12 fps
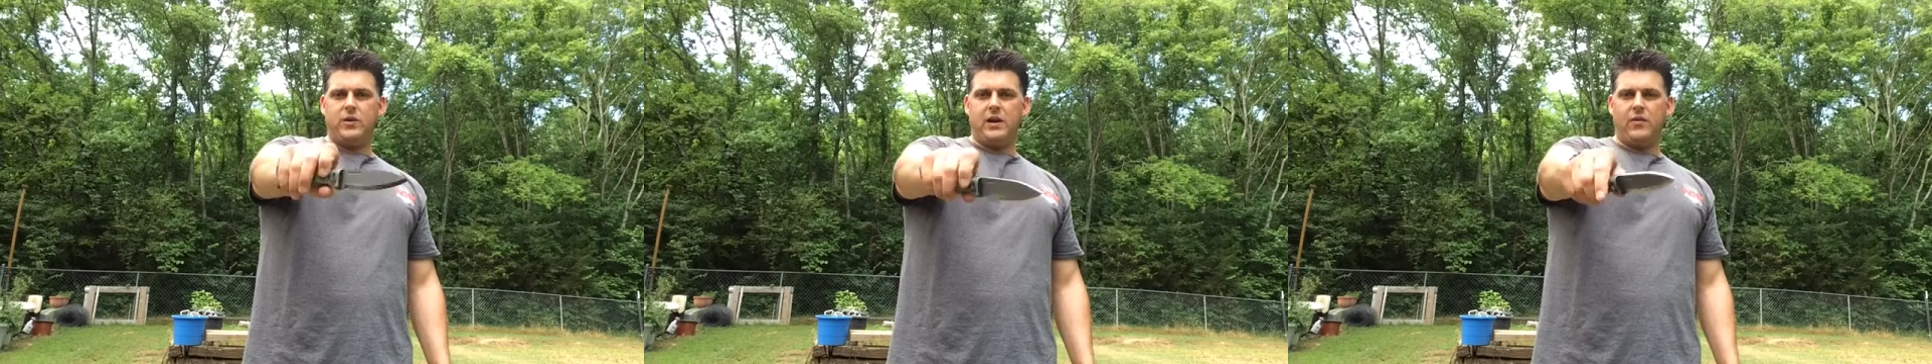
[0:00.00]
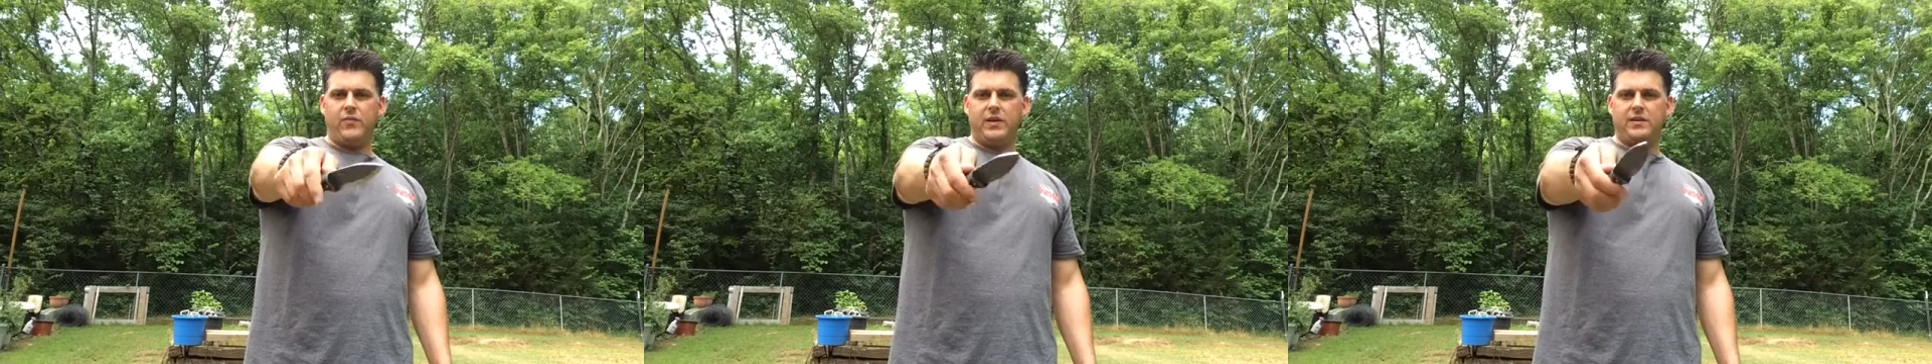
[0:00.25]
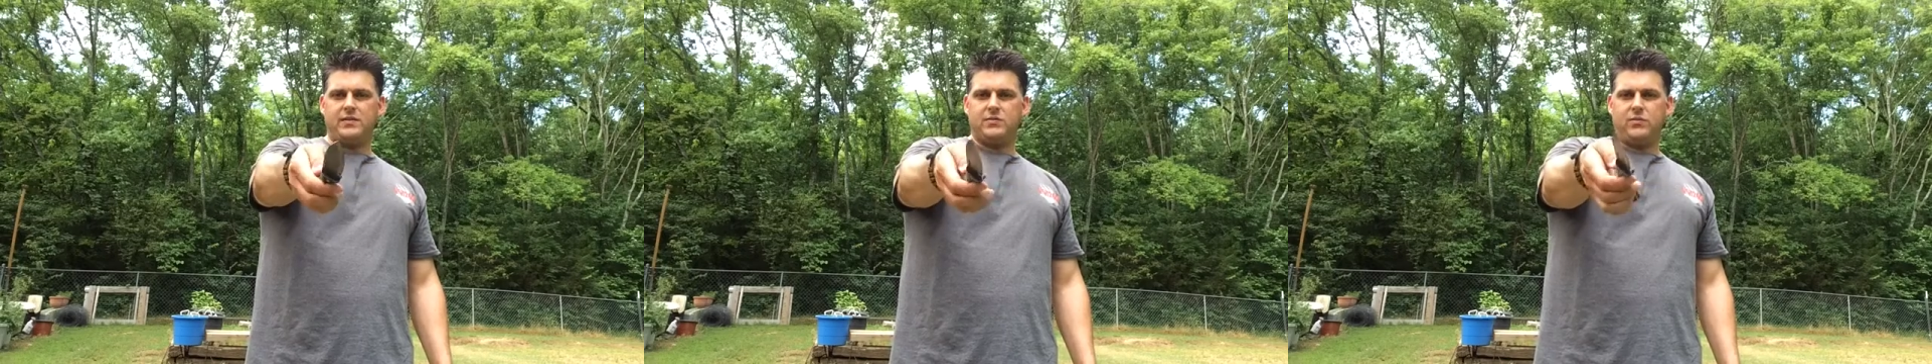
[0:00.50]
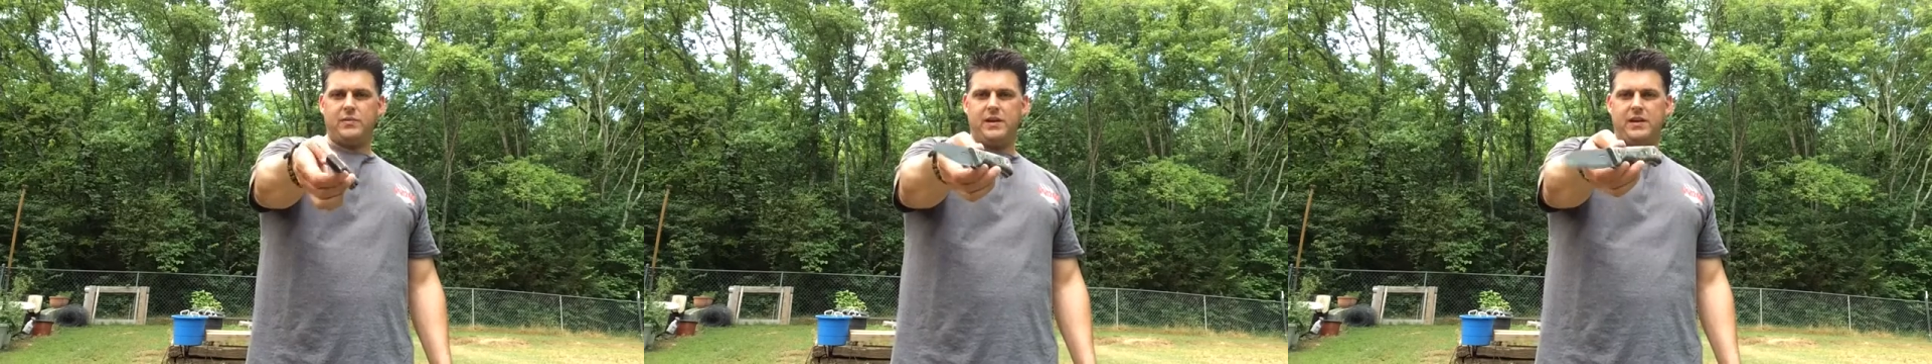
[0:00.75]
so I don't think this
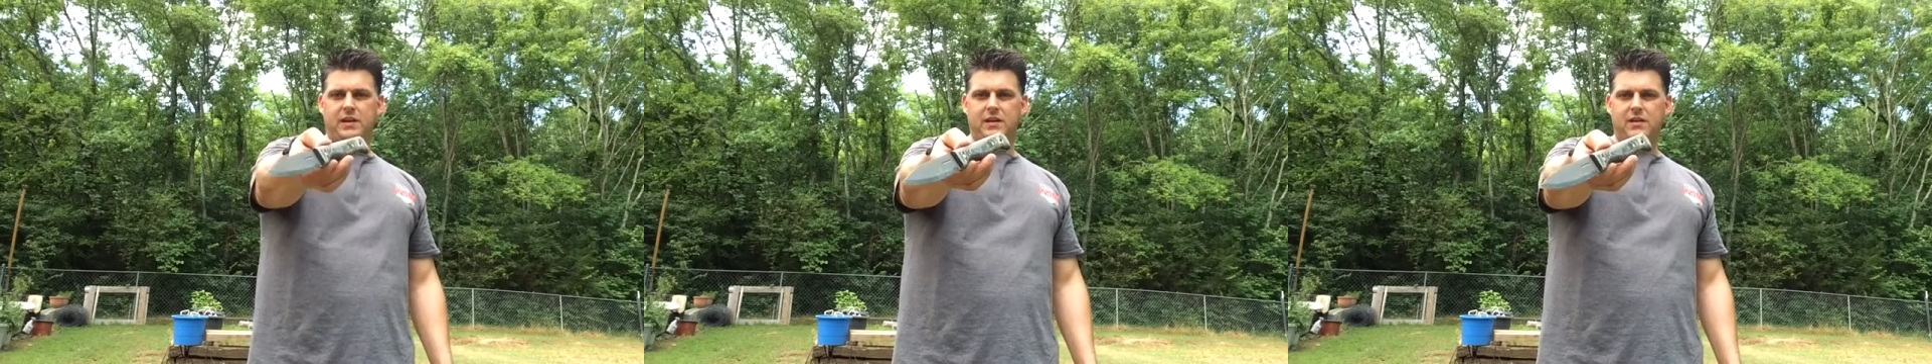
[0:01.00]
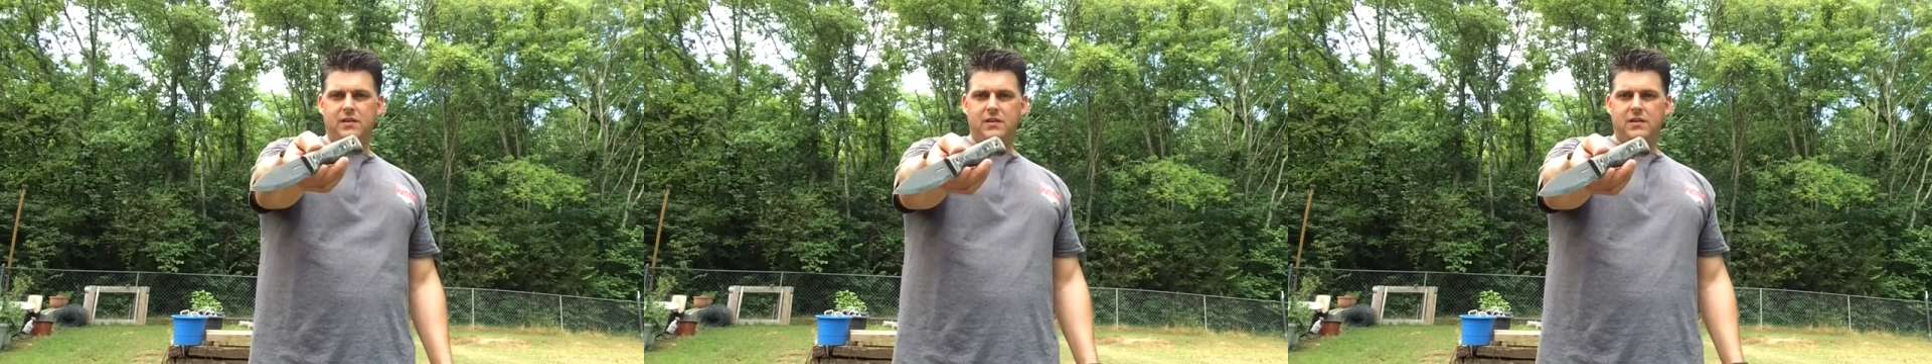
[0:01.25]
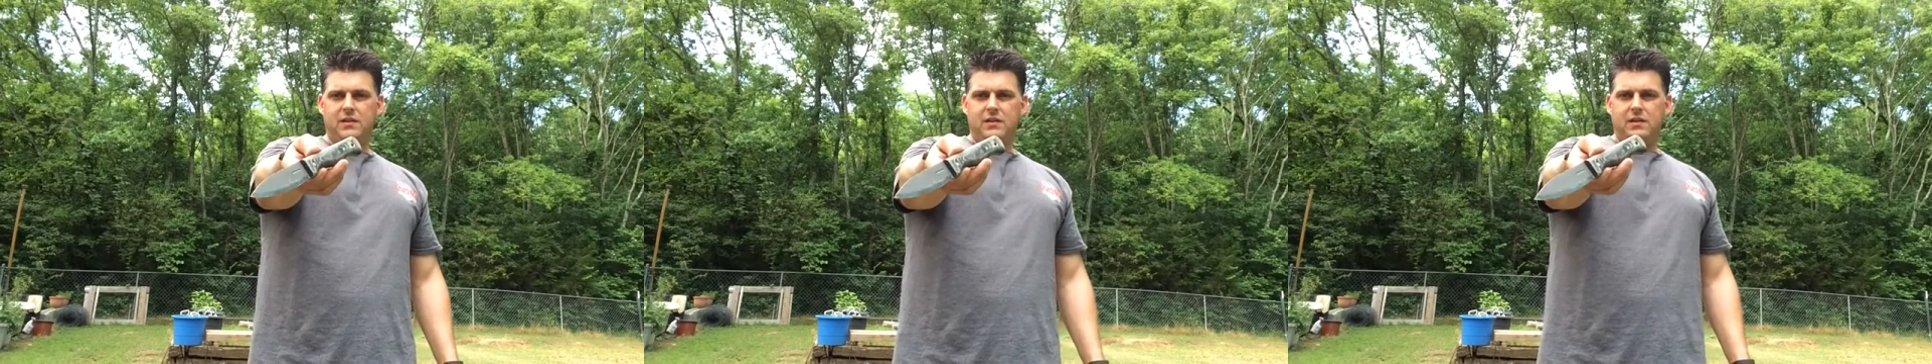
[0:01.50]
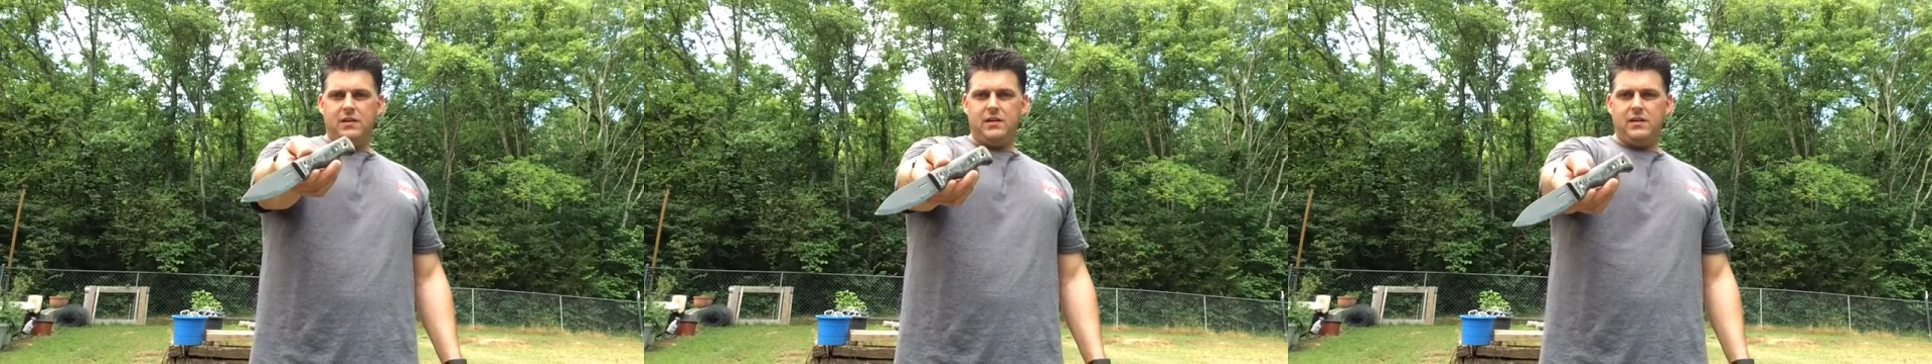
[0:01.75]
one will be
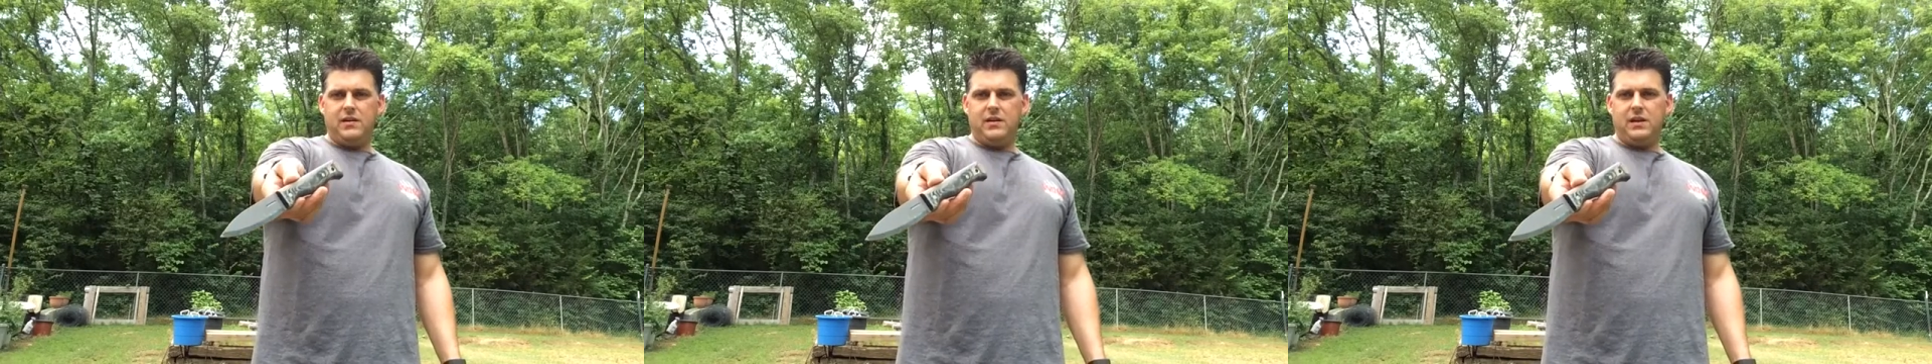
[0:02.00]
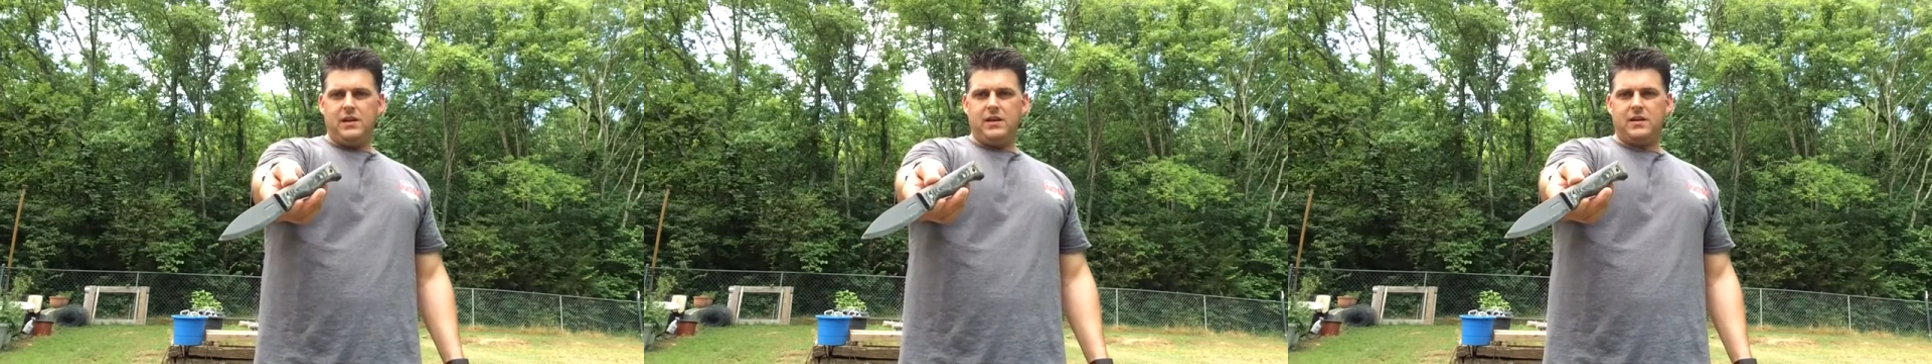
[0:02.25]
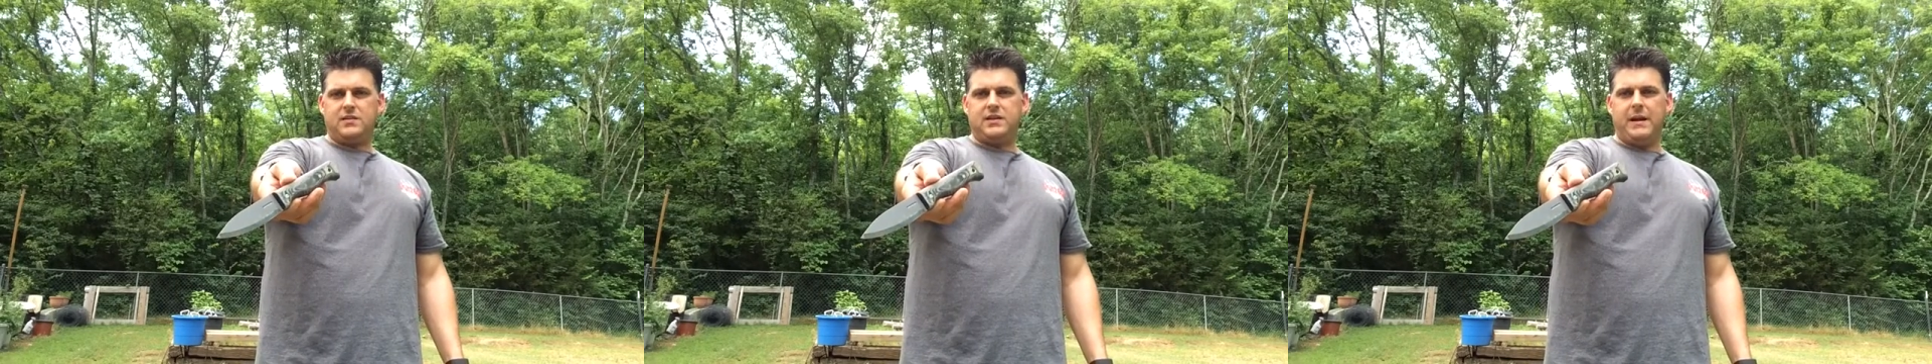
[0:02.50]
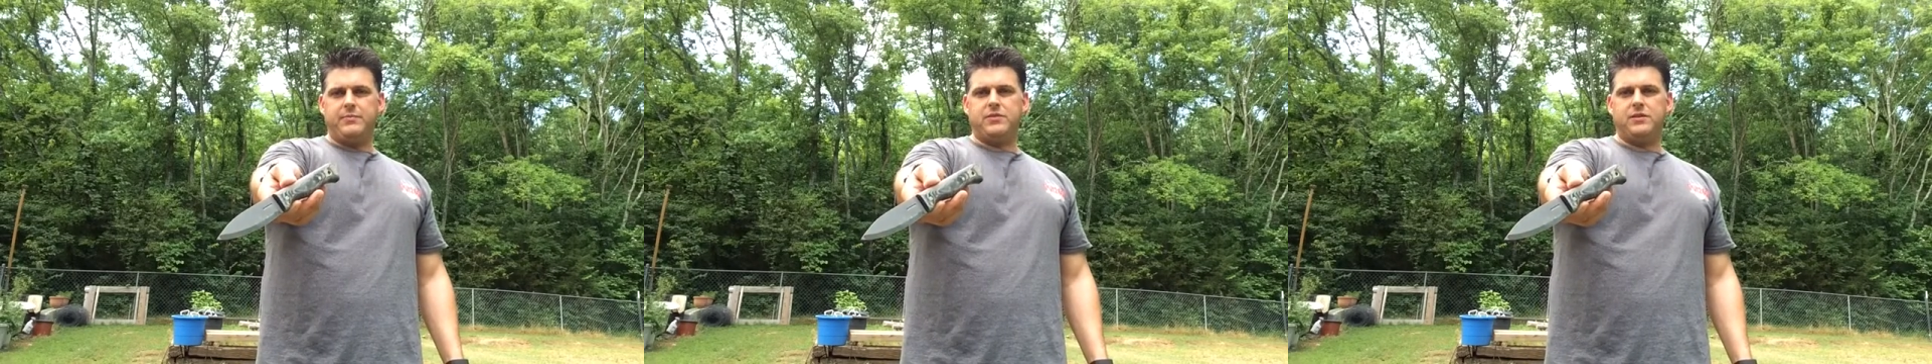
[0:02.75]
any
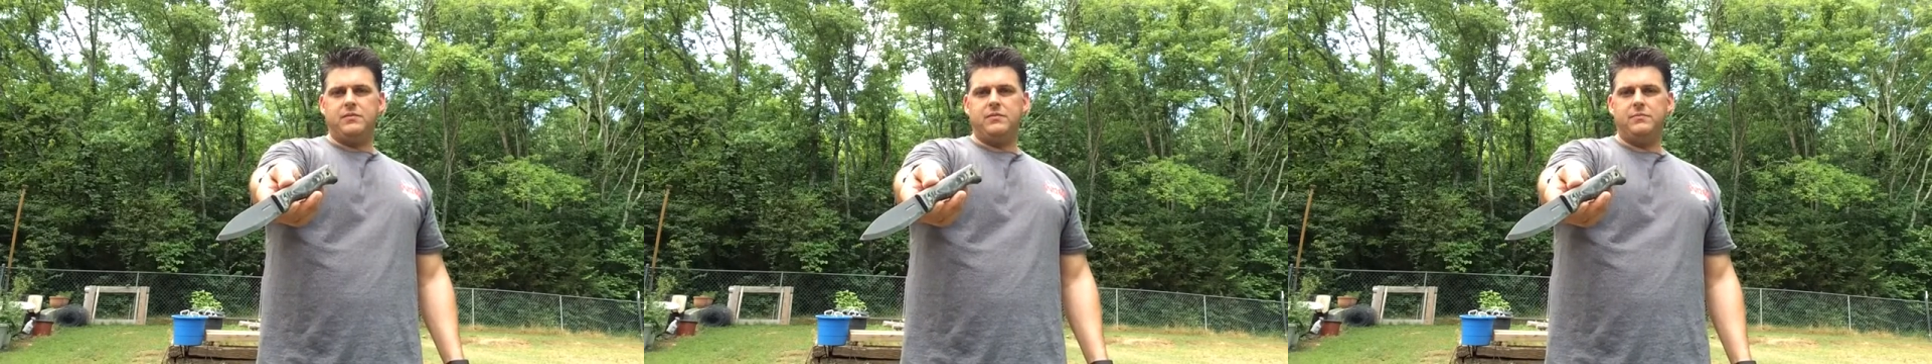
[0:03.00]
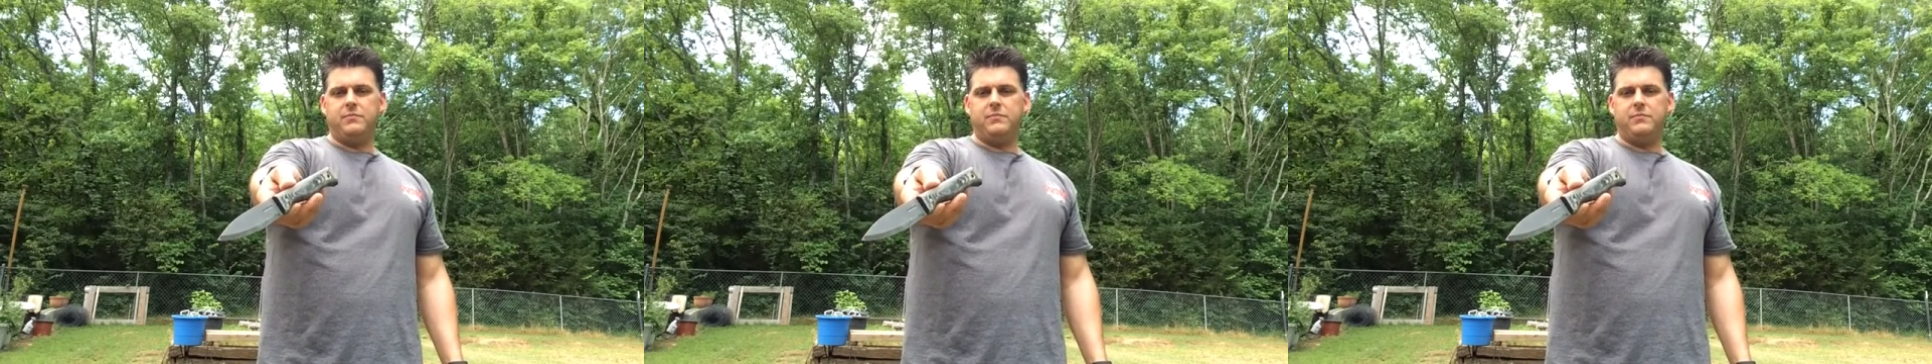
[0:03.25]
exception.